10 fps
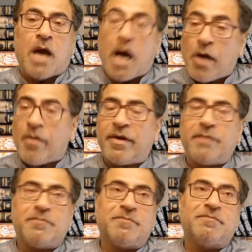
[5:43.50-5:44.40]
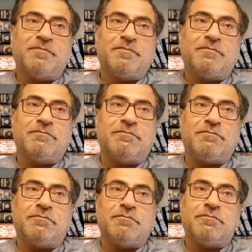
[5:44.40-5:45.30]
However,
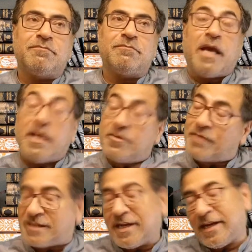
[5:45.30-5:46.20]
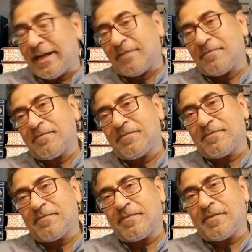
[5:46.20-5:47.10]
interestingly,
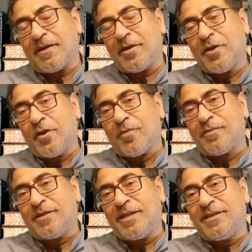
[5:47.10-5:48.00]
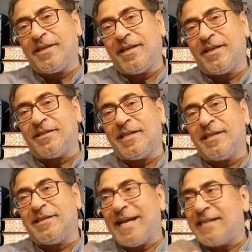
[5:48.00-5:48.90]
you know, the
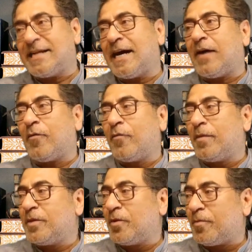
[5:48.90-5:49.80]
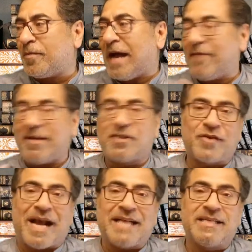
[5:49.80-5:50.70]
data, you know, I have
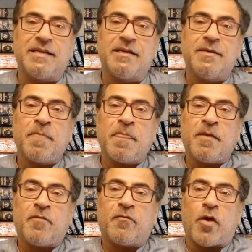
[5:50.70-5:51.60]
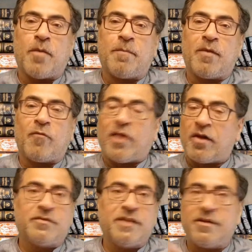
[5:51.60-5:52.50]
extracted from one
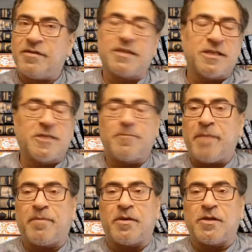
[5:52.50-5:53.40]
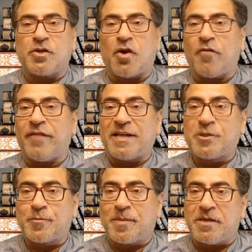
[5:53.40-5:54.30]
of the research papers of an
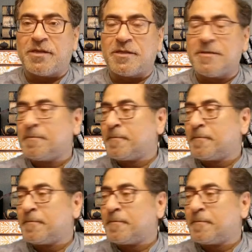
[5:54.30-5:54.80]
expert